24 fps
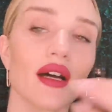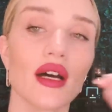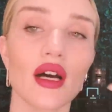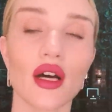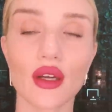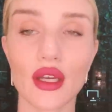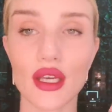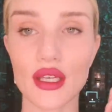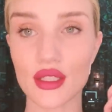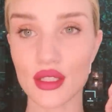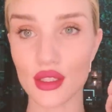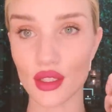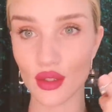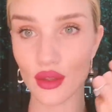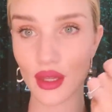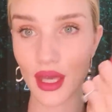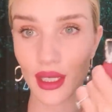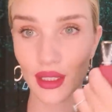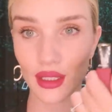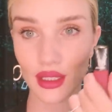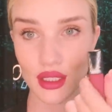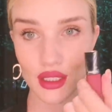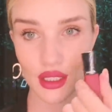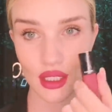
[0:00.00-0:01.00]
Okay, so
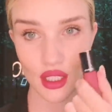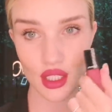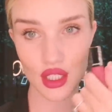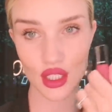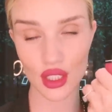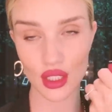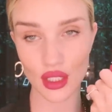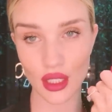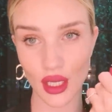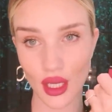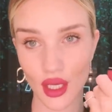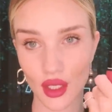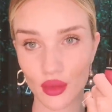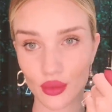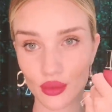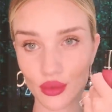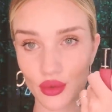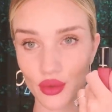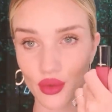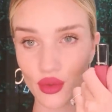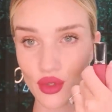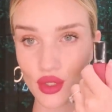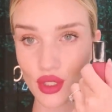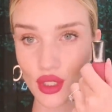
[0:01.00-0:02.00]
that is the Chanel
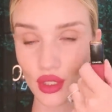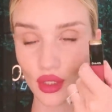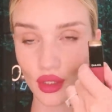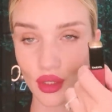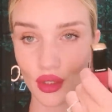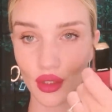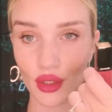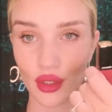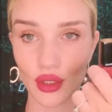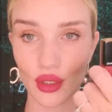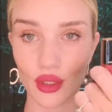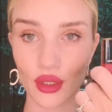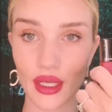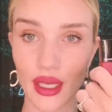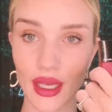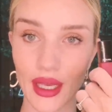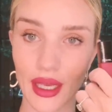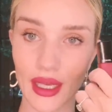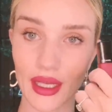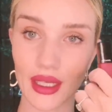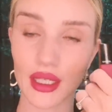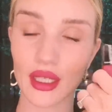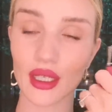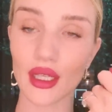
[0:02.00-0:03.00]
Rouge Allure
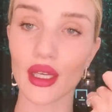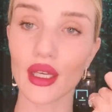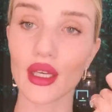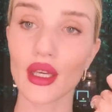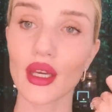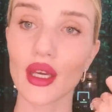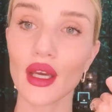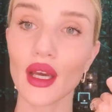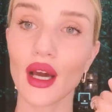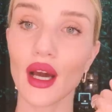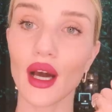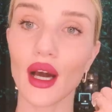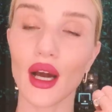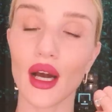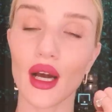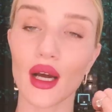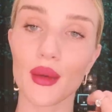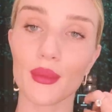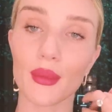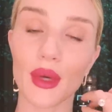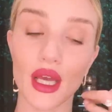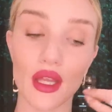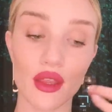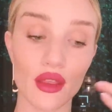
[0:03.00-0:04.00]
ink.
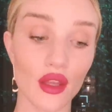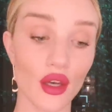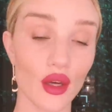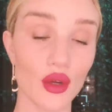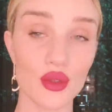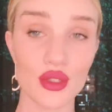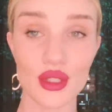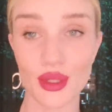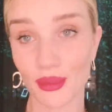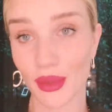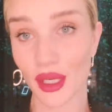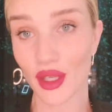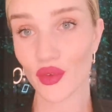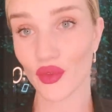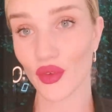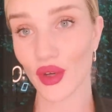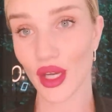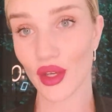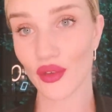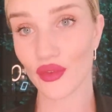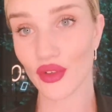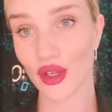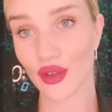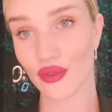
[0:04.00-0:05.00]
And those are my
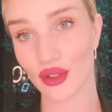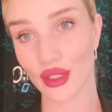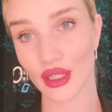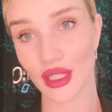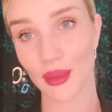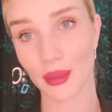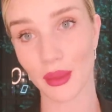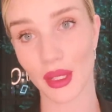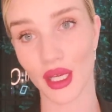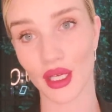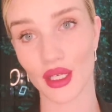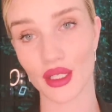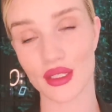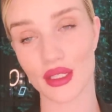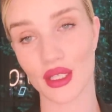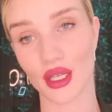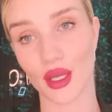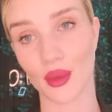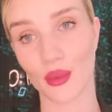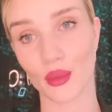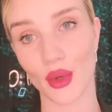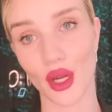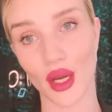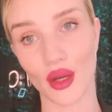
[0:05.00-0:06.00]
5 favorite lip colors
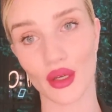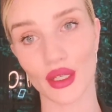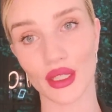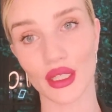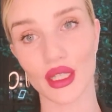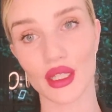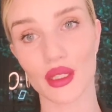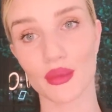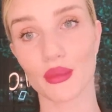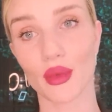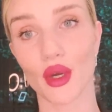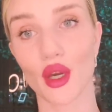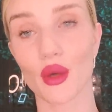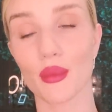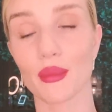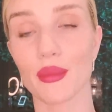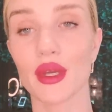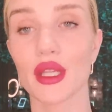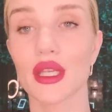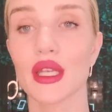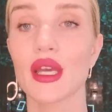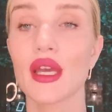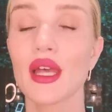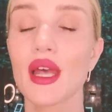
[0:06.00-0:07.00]
that I'm wearing at the
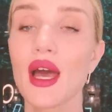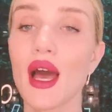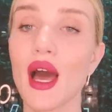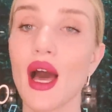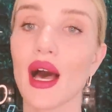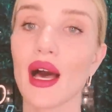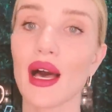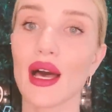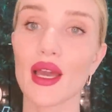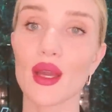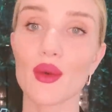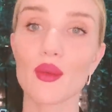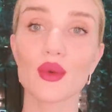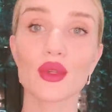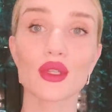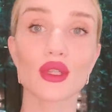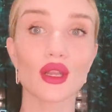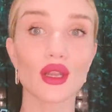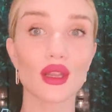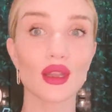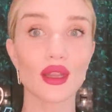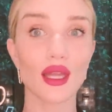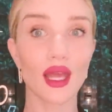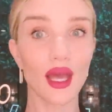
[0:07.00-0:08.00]
moment. I
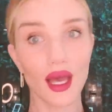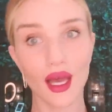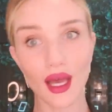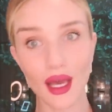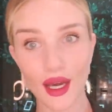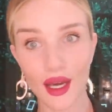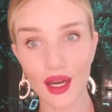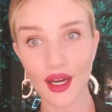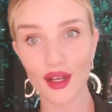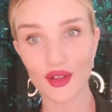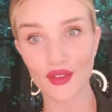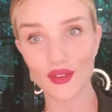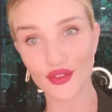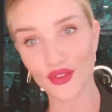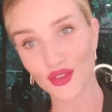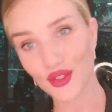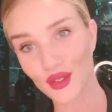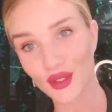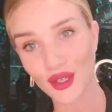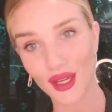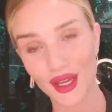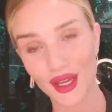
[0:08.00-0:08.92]
would love for you